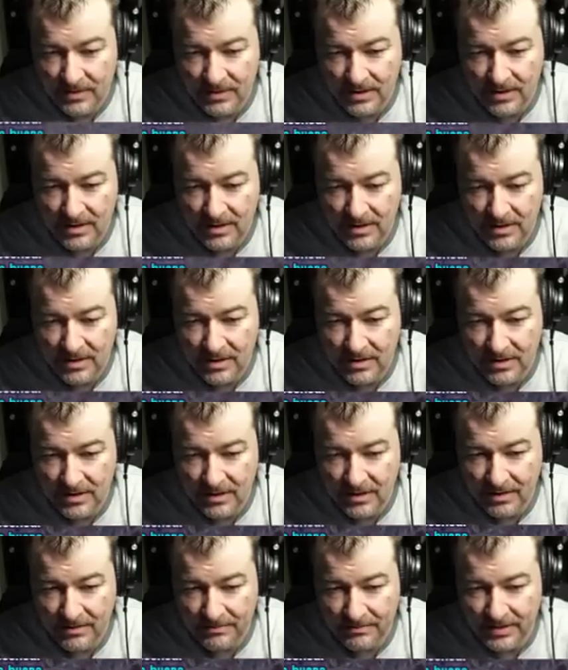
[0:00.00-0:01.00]
Build uh,
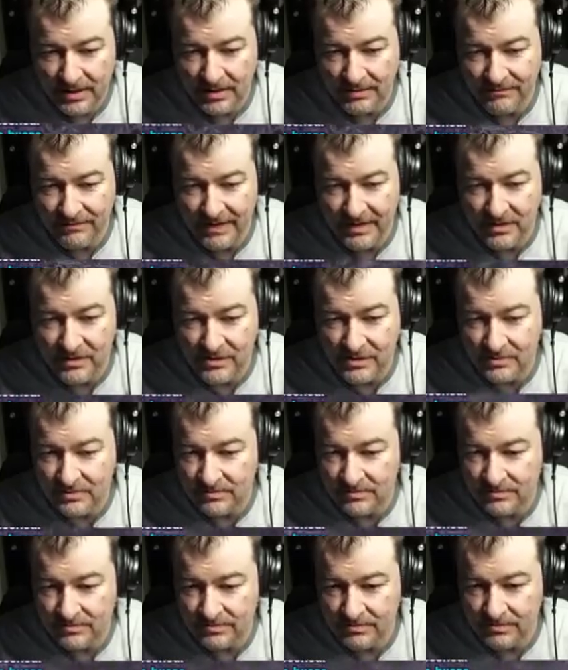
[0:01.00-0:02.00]
Fighters. Build Fighters
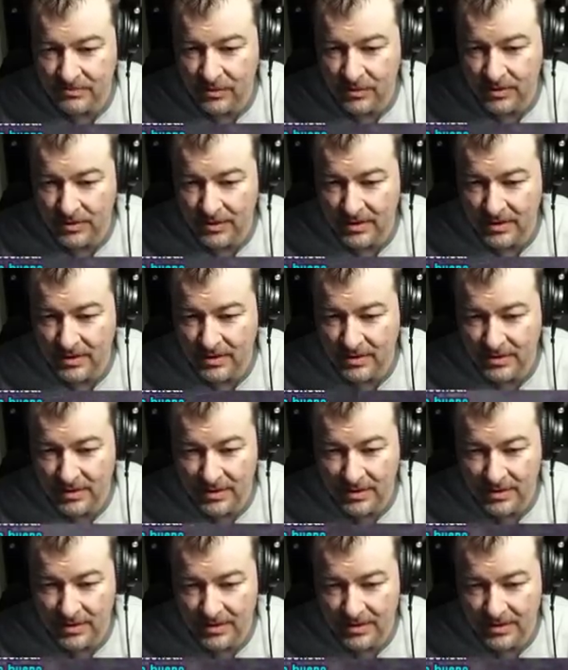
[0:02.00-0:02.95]
more than uh,